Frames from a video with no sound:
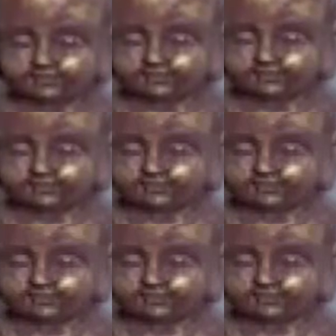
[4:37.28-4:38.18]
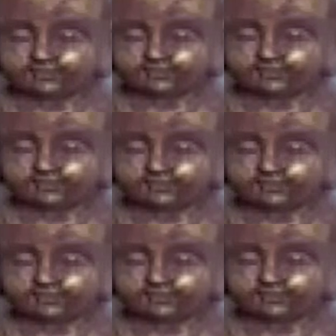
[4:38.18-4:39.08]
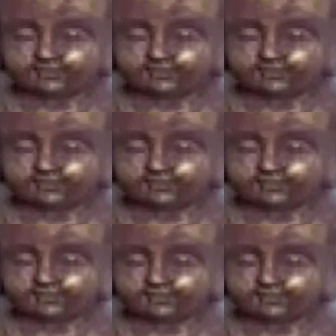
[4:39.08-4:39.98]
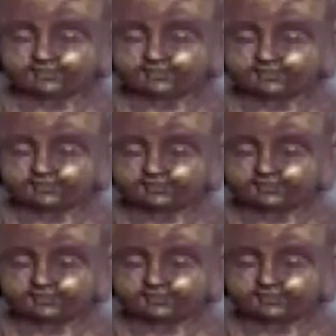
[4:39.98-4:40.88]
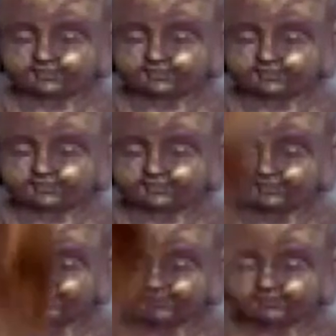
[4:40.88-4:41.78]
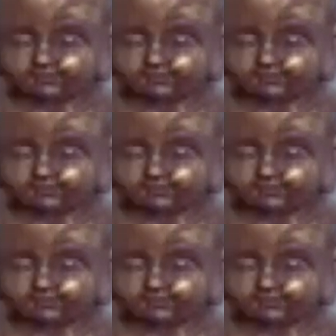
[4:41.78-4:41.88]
(silent)